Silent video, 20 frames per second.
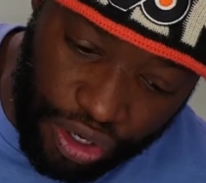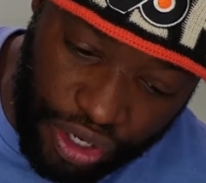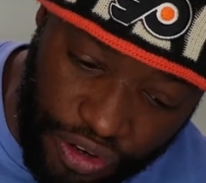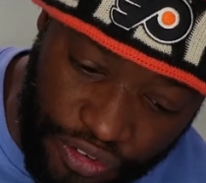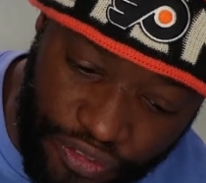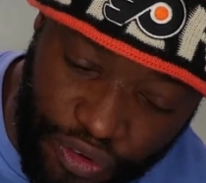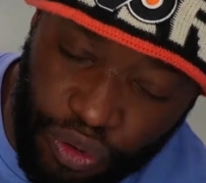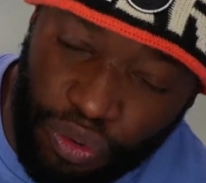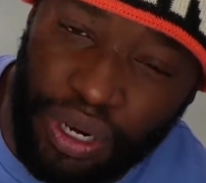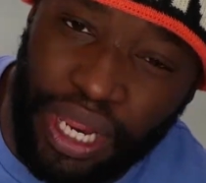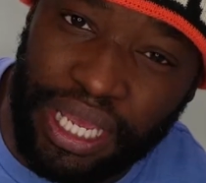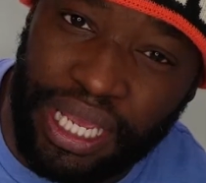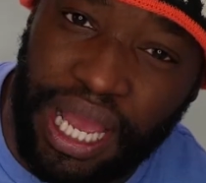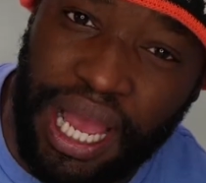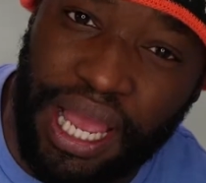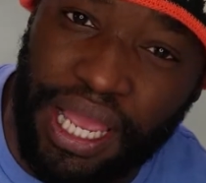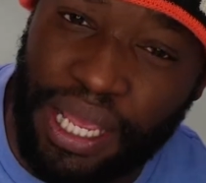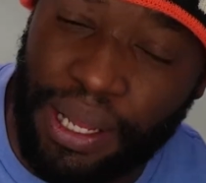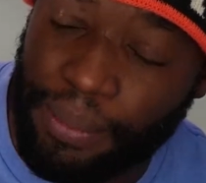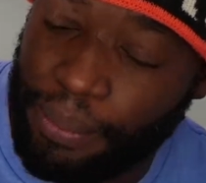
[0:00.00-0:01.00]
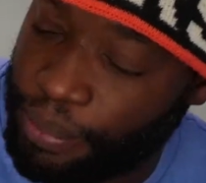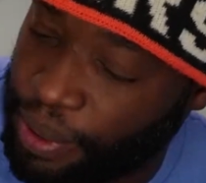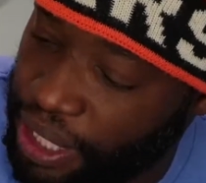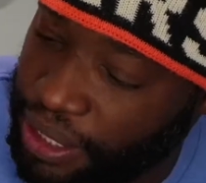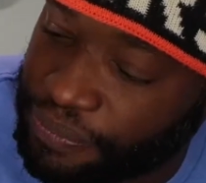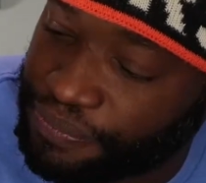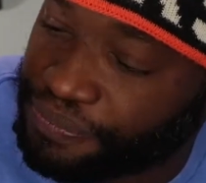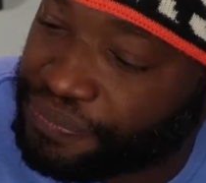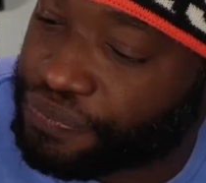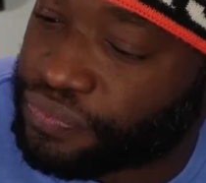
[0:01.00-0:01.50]
on your phone like I am.
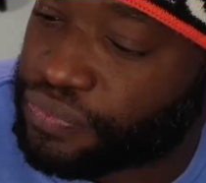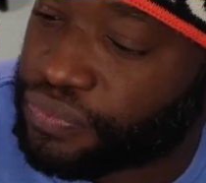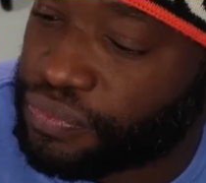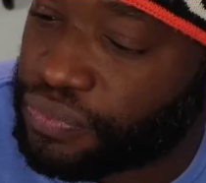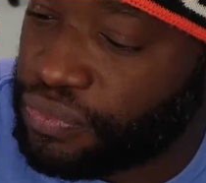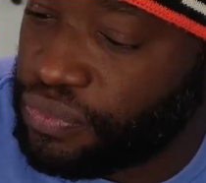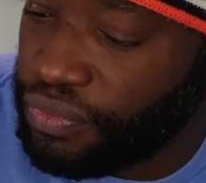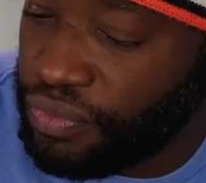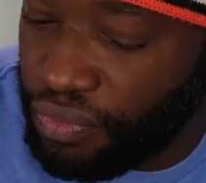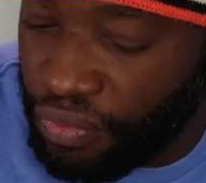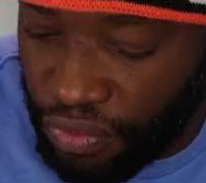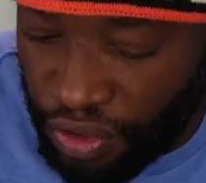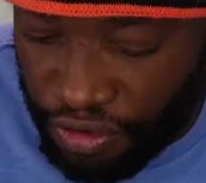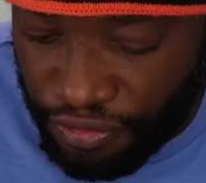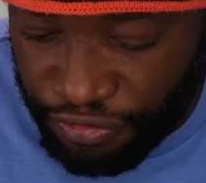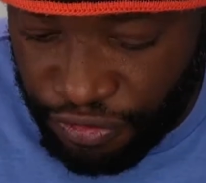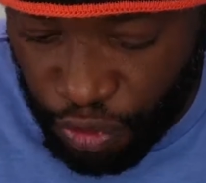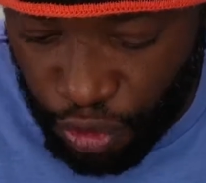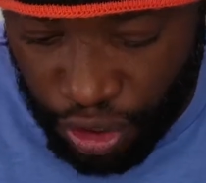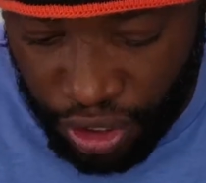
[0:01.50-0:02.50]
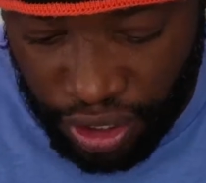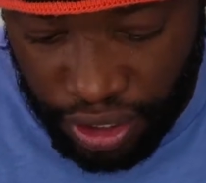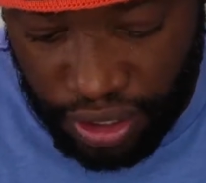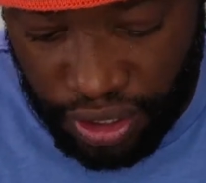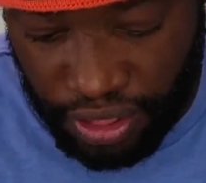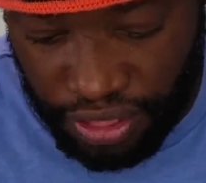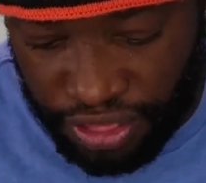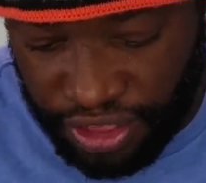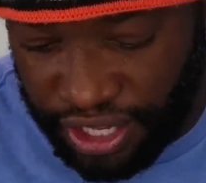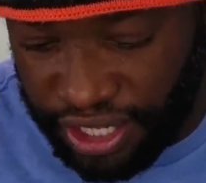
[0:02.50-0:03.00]
But for
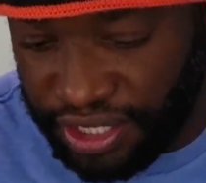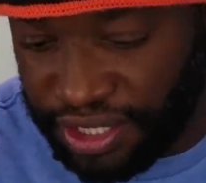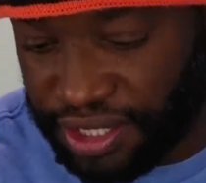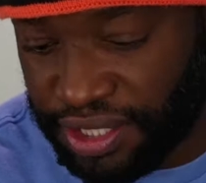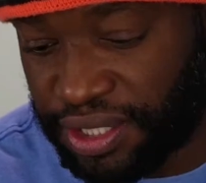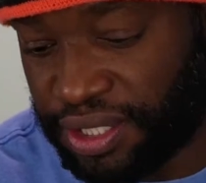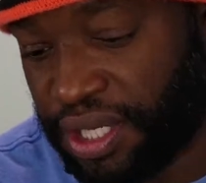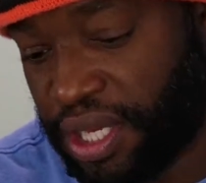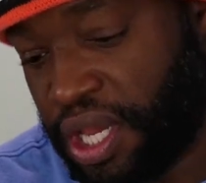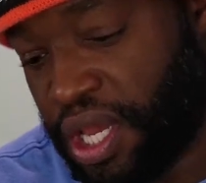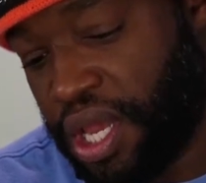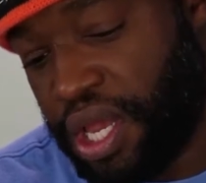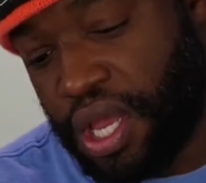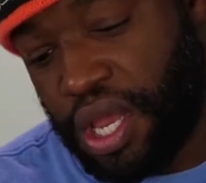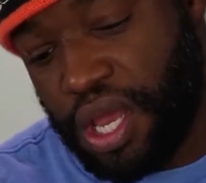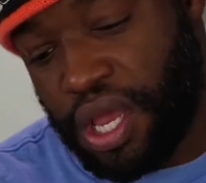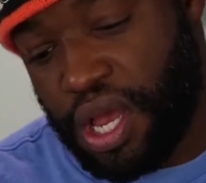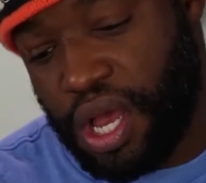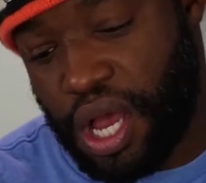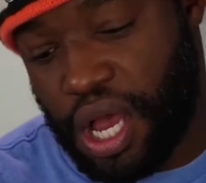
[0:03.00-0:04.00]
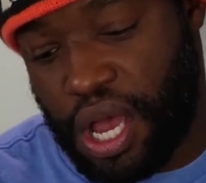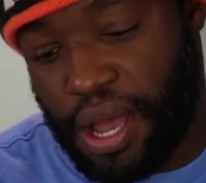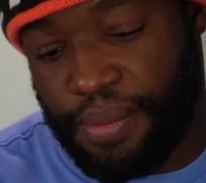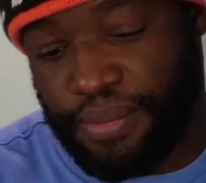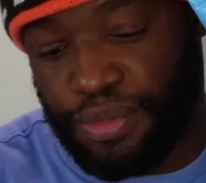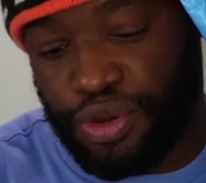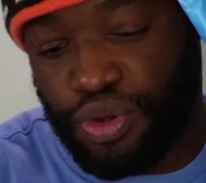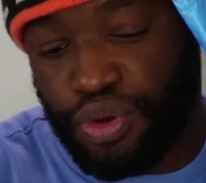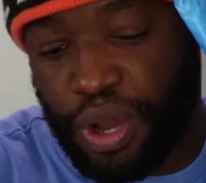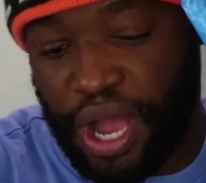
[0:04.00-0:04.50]
this
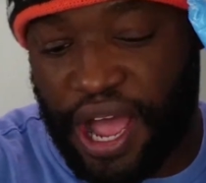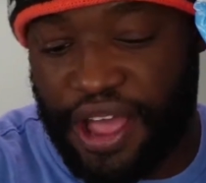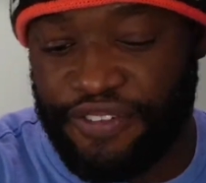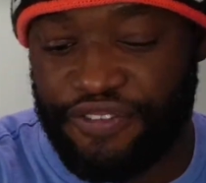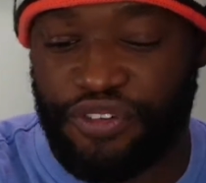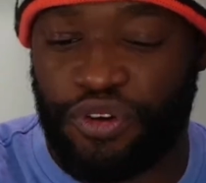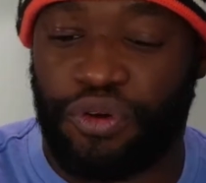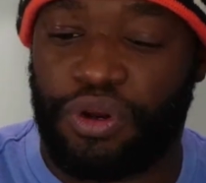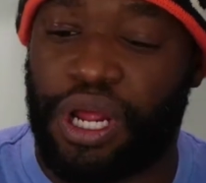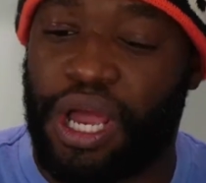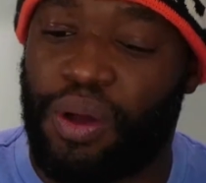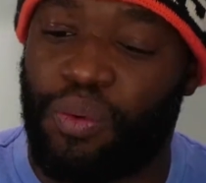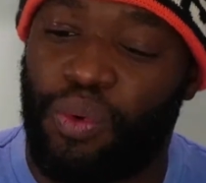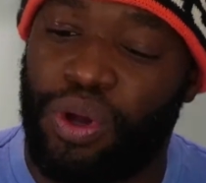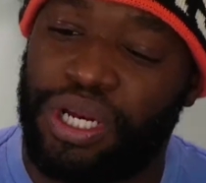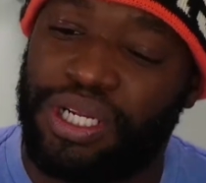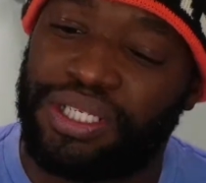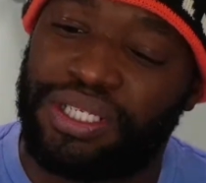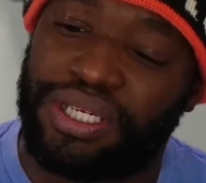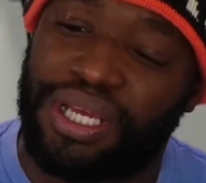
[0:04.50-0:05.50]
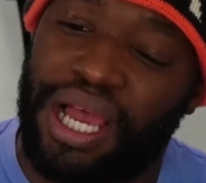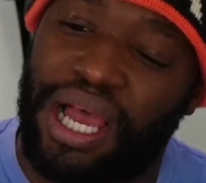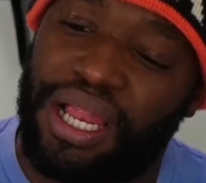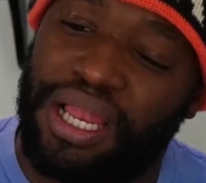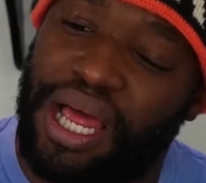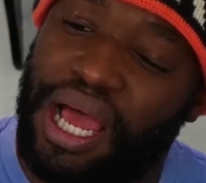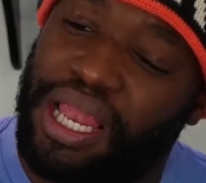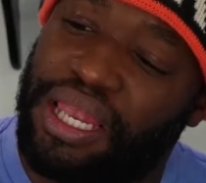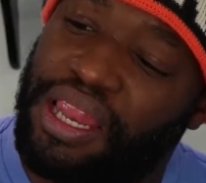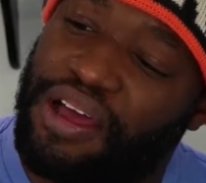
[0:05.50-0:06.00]
new iPhone,
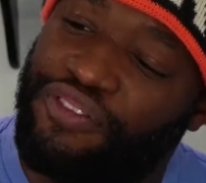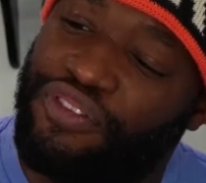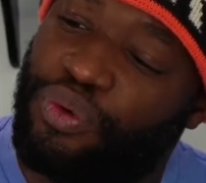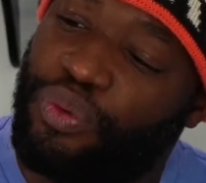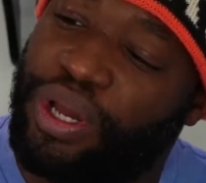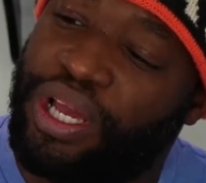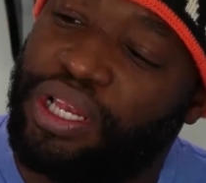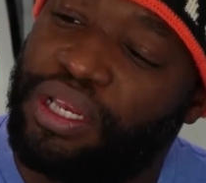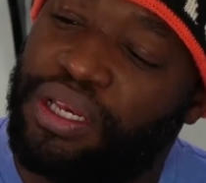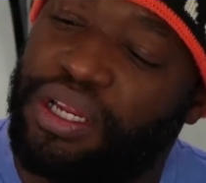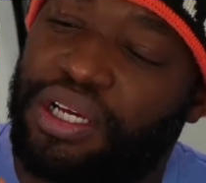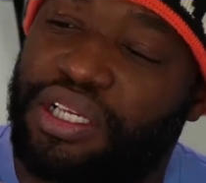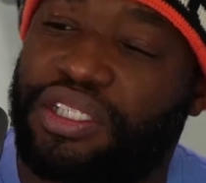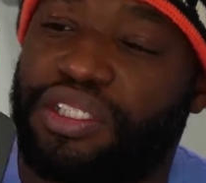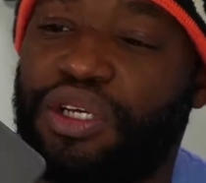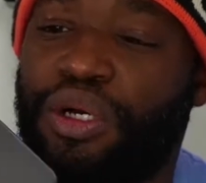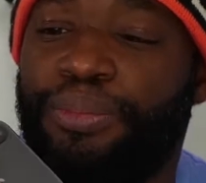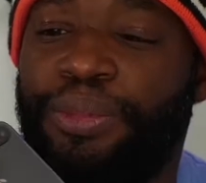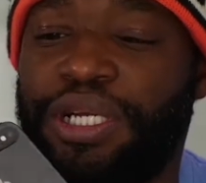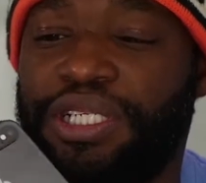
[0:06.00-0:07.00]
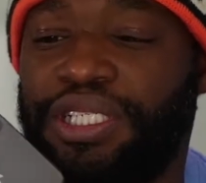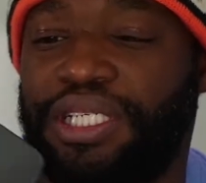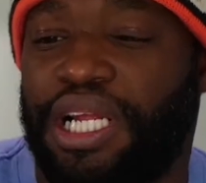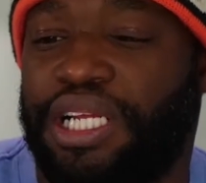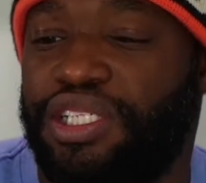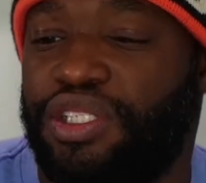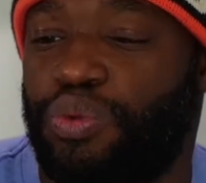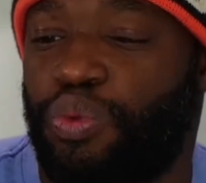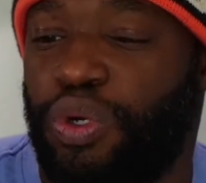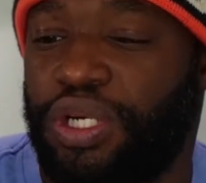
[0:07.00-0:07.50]
I love the way it looks so much that I
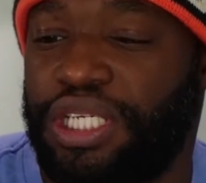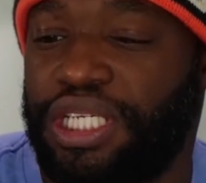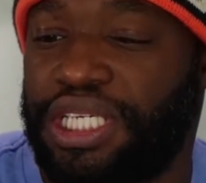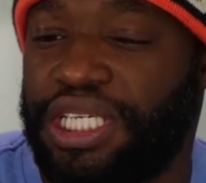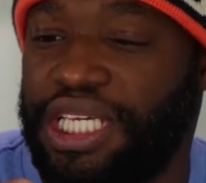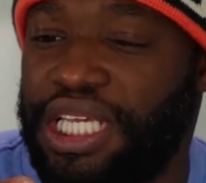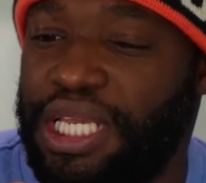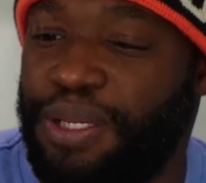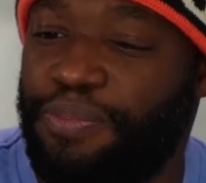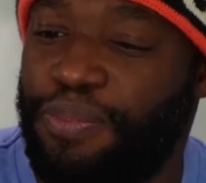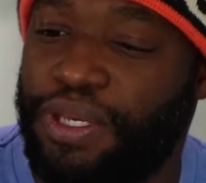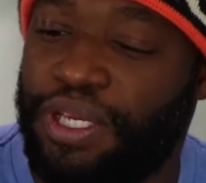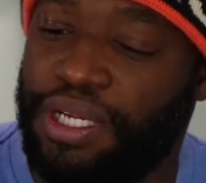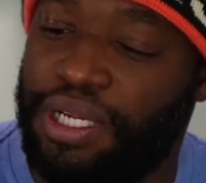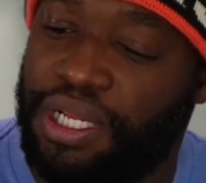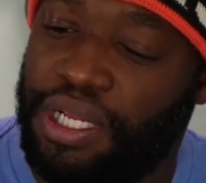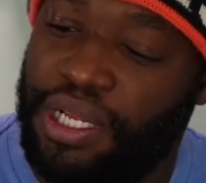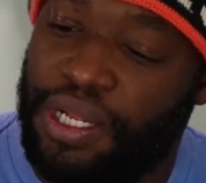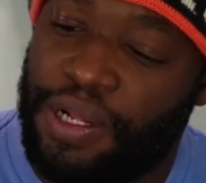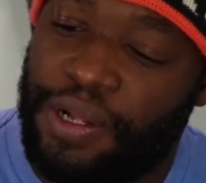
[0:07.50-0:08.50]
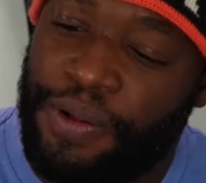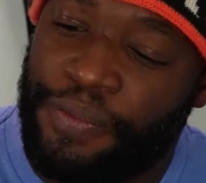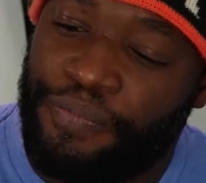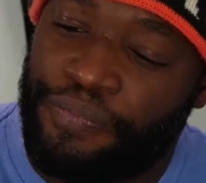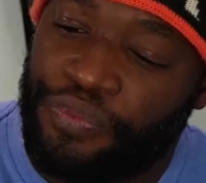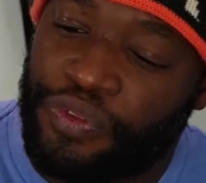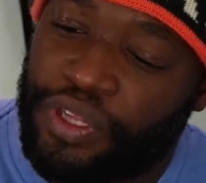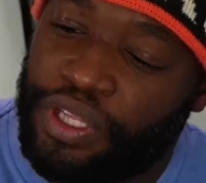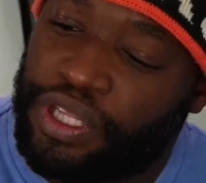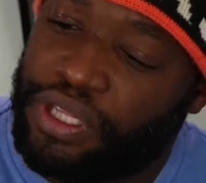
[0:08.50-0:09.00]
just wanted to keep it
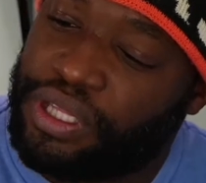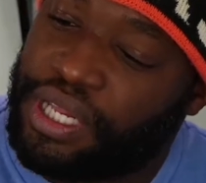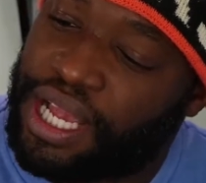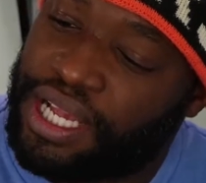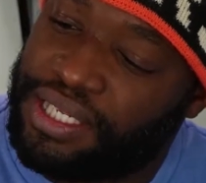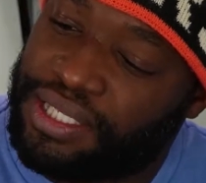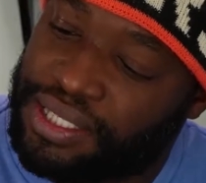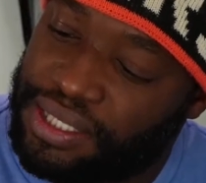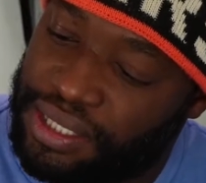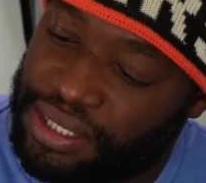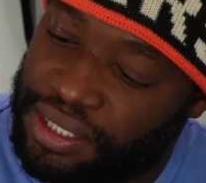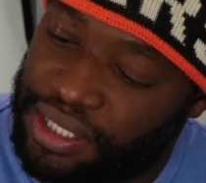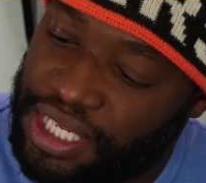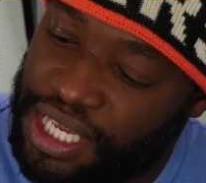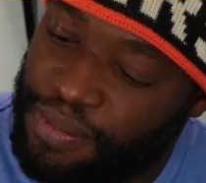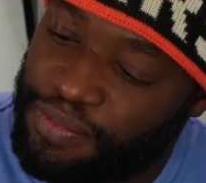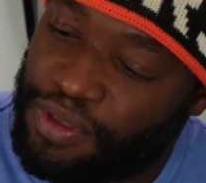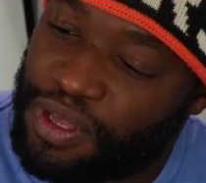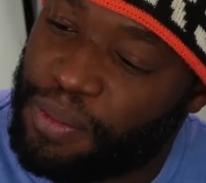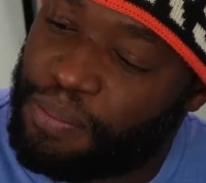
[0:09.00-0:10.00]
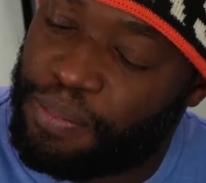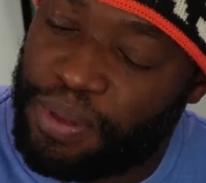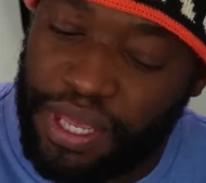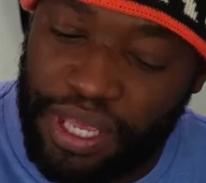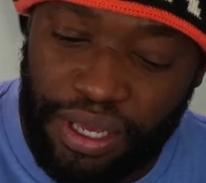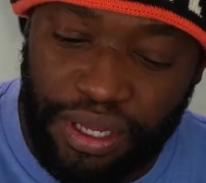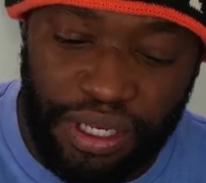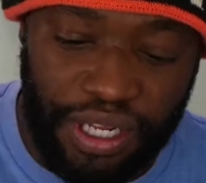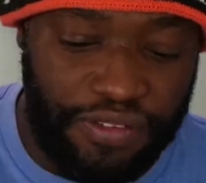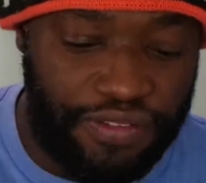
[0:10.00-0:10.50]
nice and keep the
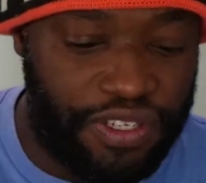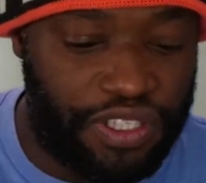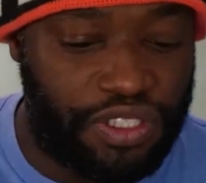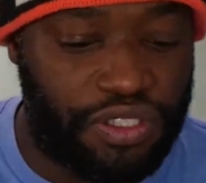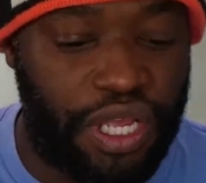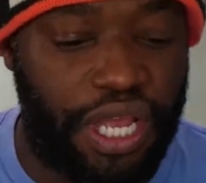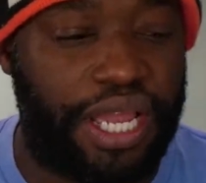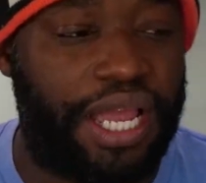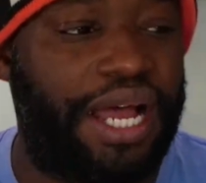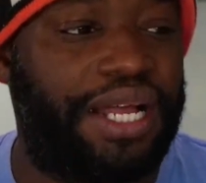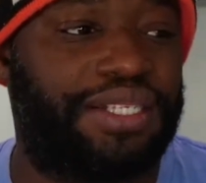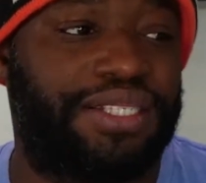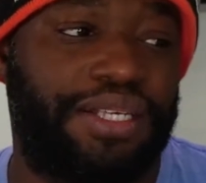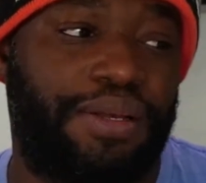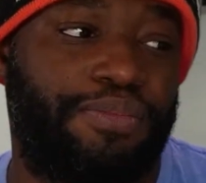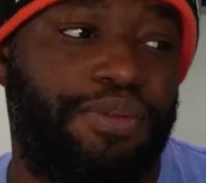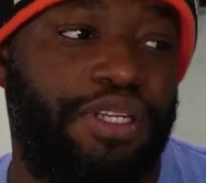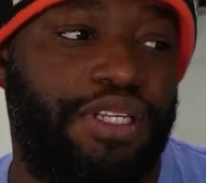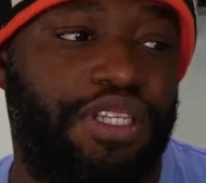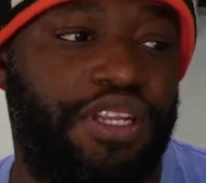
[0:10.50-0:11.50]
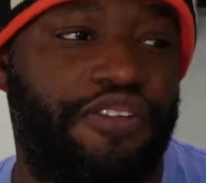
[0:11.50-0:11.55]
appeal of it, so I got something